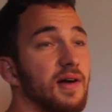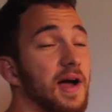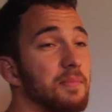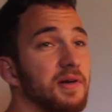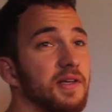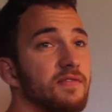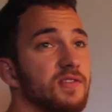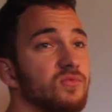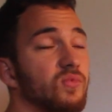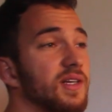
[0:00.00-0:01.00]
I believe
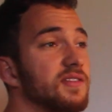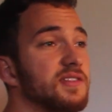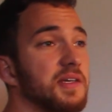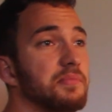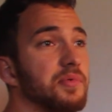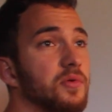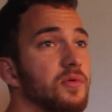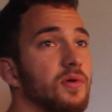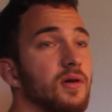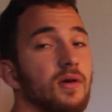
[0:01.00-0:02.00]
it's really
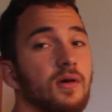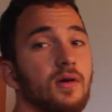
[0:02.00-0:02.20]
simple